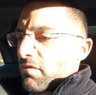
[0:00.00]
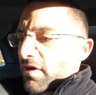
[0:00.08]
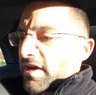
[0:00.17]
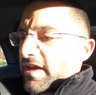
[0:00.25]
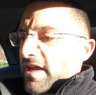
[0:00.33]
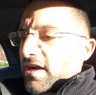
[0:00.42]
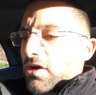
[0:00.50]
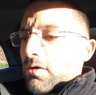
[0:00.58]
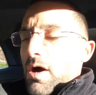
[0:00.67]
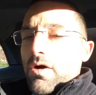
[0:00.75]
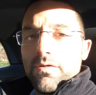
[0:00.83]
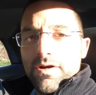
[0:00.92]
We're gonna get a
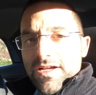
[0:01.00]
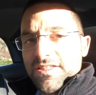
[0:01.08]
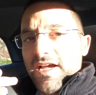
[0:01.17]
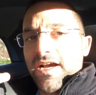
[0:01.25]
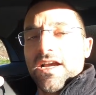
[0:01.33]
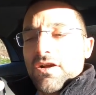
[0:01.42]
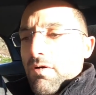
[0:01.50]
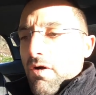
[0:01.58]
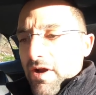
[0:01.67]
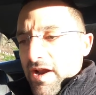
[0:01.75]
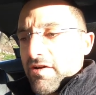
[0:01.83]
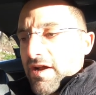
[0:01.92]
quote, a second
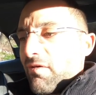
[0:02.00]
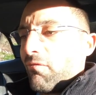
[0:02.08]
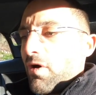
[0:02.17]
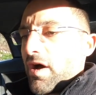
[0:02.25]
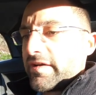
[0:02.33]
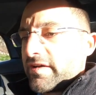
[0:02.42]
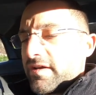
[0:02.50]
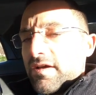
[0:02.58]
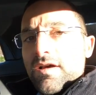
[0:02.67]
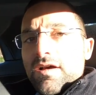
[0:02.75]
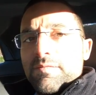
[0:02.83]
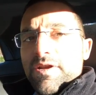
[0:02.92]
quote. I already got one.
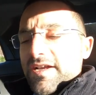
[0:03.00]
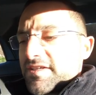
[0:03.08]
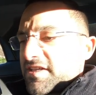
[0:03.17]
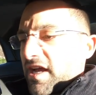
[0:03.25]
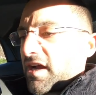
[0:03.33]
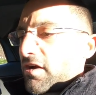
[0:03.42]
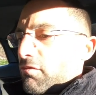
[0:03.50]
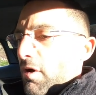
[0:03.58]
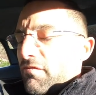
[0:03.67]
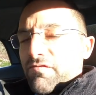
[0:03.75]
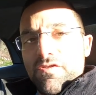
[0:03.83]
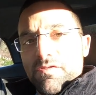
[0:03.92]
I'm gonna get a second
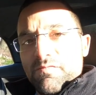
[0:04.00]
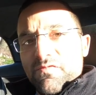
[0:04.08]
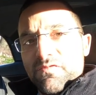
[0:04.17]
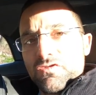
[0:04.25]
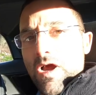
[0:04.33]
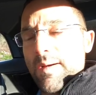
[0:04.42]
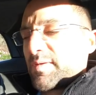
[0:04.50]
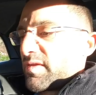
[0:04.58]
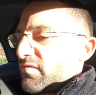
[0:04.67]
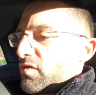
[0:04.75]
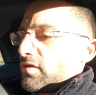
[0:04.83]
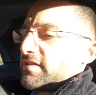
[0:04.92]
quote for dropping the
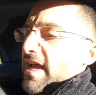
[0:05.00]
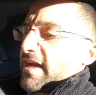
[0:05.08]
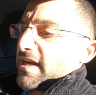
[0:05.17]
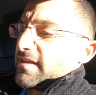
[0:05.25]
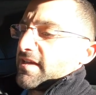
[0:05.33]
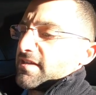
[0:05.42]
fuel tank on